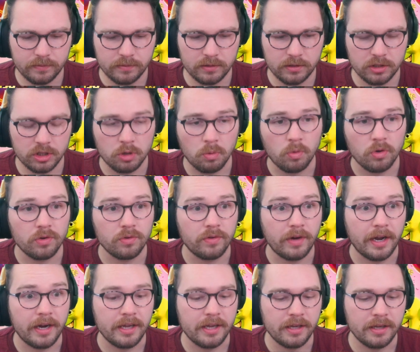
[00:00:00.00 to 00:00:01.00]
So we're
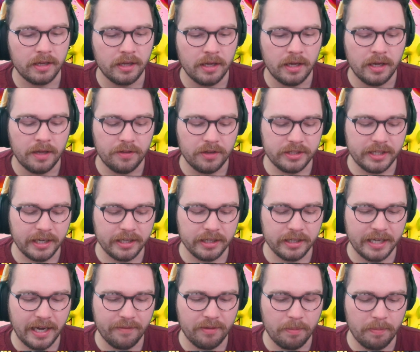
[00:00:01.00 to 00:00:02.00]
ready. This deck
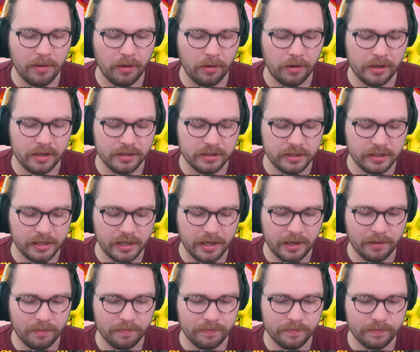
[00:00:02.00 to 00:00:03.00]
doesn't have abilities,
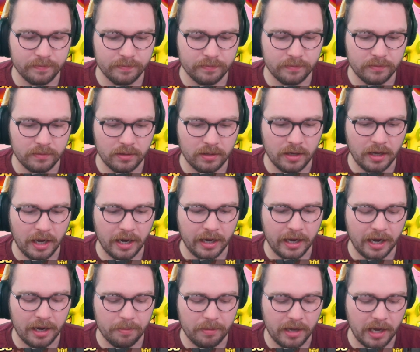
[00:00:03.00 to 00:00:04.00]
so you gotta
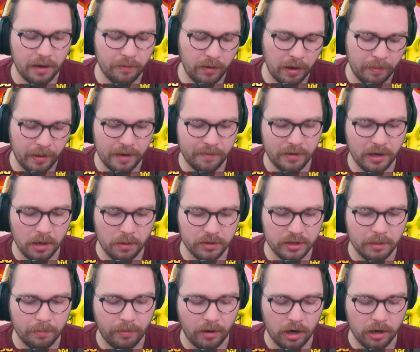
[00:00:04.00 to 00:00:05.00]
kind of be careful. I might even go with
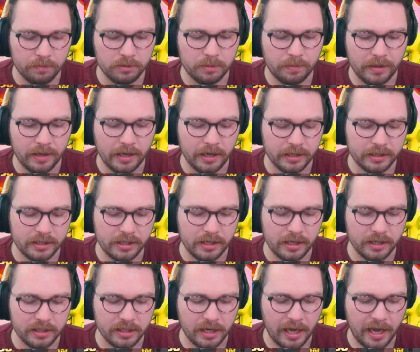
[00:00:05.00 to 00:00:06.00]
the Barbs because he
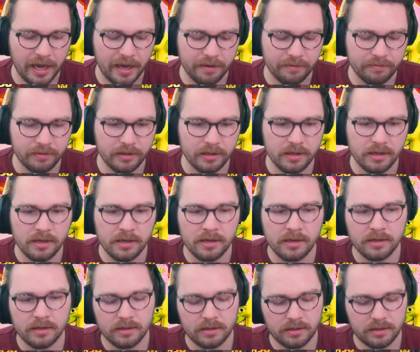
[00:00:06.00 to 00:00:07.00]
doesn't have the